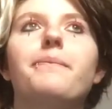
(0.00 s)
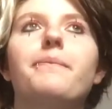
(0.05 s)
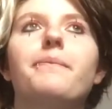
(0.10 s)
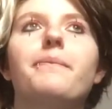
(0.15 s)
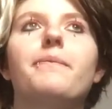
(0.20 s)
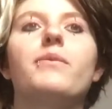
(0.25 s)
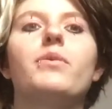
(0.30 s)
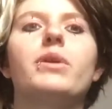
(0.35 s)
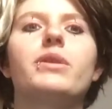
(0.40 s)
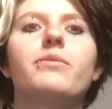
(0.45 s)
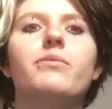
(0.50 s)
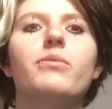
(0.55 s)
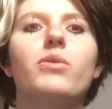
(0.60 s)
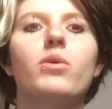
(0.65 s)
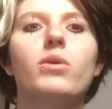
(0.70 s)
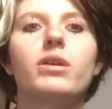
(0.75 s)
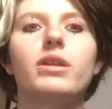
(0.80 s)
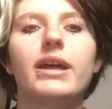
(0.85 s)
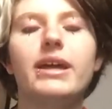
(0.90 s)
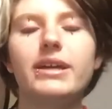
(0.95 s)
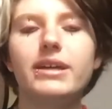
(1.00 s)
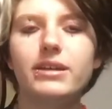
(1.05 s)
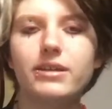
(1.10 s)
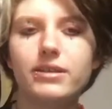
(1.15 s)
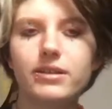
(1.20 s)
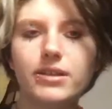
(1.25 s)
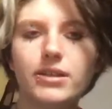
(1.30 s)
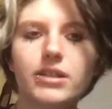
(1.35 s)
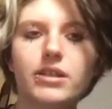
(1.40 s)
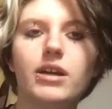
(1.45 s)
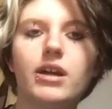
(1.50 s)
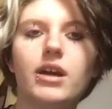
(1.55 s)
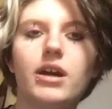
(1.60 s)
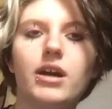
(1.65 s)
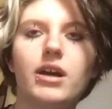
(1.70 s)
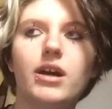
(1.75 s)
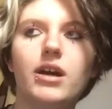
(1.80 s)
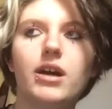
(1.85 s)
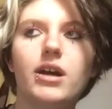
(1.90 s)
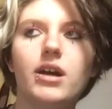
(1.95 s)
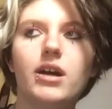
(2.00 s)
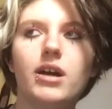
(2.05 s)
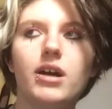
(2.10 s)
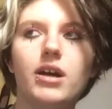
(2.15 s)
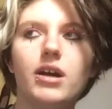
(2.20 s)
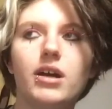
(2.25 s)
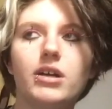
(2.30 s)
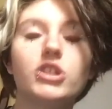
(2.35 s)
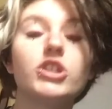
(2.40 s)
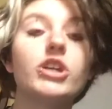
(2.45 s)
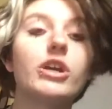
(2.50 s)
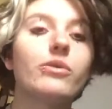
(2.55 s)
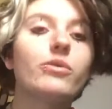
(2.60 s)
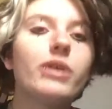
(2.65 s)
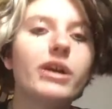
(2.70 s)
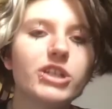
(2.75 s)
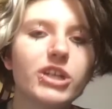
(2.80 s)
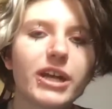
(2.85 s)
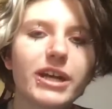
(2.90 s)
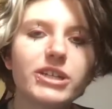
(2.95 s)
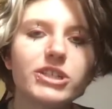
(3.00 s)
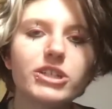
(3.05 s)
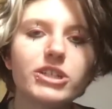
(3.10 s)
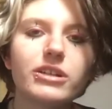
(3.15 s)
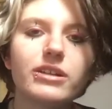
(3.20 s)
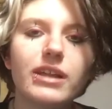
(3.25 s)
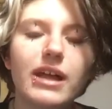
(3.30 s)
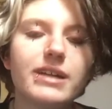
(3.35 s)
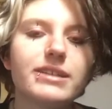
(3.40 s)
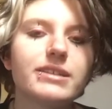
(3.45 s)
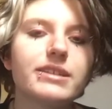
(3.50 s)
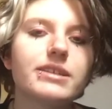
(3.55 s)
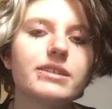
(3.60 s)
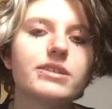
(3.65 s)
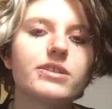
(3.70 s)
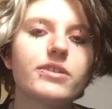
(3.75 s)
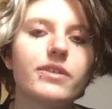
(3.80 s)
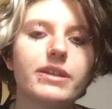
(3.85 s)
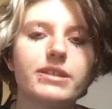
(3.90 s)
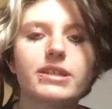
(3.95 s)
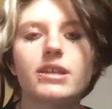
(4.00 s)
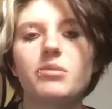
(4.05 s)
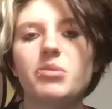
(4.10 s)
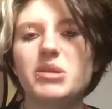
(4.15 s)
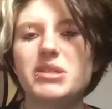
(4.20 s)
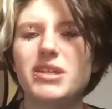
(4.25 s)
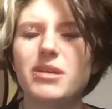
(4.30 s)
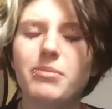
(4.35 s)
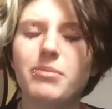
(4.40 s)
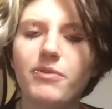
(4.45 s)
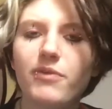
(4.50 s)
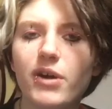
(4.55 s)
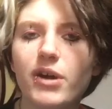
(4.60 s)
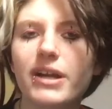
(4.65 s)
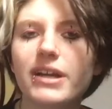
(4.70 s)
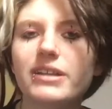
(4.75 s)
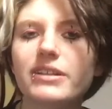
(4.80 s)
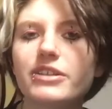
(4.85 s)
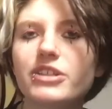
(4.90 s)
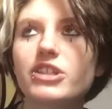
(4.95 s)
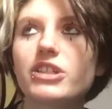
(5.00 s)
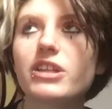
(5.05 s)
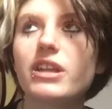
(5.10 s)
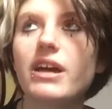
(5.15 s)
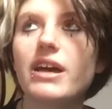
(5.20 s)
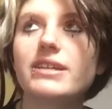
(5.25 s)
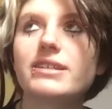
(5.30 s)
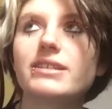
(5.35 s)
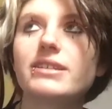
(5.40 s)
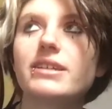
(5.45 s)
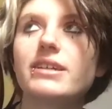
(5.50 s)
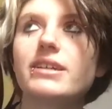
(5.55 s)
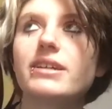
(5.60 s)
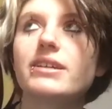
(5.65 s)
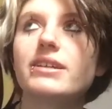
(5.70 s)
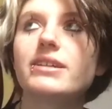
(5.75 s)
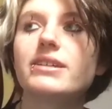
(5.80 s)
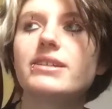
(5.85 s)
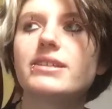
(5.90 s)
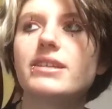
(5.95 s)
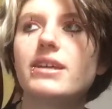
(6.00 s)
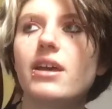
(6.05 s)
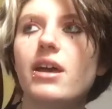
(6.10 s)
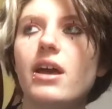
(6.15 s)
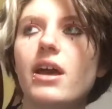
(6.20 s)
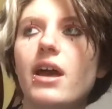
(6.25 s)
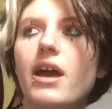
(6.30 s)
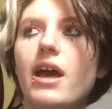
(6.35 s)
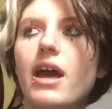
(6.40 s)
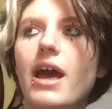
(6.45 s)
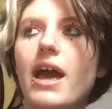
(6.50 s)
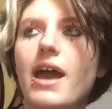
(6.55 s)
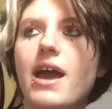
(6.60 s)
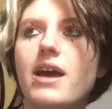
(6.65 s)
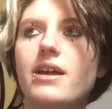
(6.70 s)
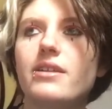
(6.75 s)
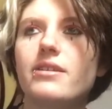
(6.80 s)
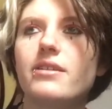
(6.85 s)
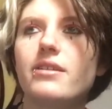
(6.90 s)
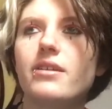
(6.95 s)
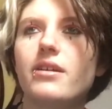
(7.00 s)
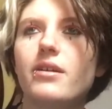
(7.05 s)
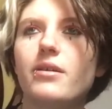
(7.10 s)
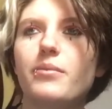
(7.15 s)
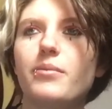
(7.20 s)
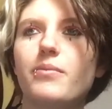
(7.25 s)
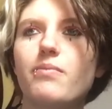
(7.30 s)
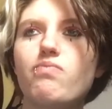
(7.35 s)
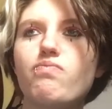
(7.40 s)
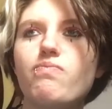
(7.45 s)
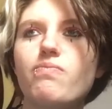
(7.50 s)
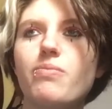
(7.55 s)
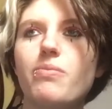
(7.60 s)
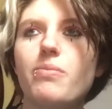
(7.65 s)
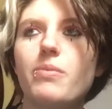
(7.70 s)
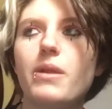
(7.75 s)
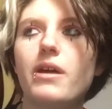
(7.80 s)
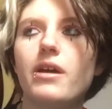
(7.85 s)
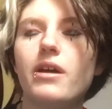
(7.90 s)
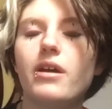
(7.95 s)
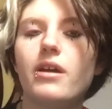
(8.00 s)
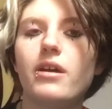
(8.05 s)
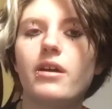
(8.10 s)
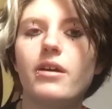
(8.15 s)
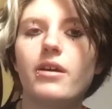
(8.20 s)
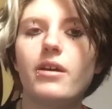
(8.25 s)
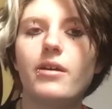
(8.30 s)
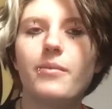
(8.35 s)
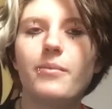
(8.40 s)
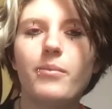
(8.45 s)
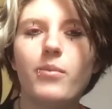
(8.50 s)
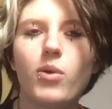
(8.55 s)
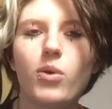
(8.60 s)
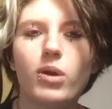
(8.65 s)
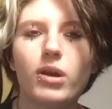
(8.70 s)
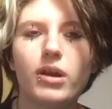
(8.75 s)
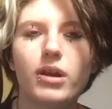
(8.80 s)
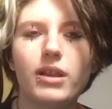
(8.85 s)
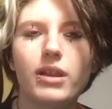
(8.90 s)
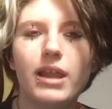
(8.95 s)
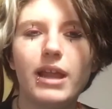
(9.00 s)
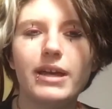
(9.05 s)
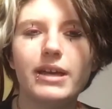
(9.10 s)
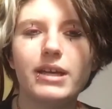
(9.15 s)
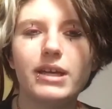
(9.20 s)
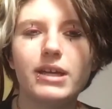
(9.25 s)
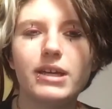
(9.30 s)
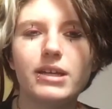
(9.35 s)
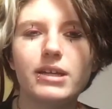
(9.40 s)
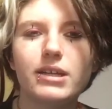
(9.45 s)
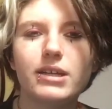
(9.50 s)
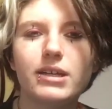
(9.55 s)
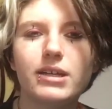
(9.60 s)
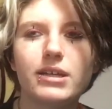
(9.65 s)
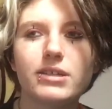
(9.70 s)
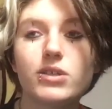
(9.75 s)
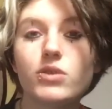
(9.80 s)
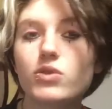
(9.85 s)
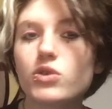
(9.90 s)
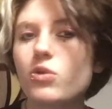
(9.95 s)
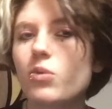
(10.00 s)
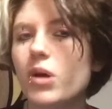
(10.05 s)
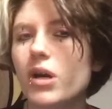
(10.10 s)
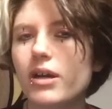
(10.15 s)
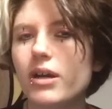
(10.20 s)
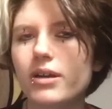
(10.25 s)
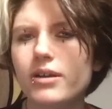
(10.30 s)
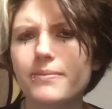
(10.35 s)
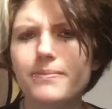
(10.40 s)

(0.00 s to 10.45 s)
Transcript: with more like general education classes, so that's going to be some of our English classes and more like social work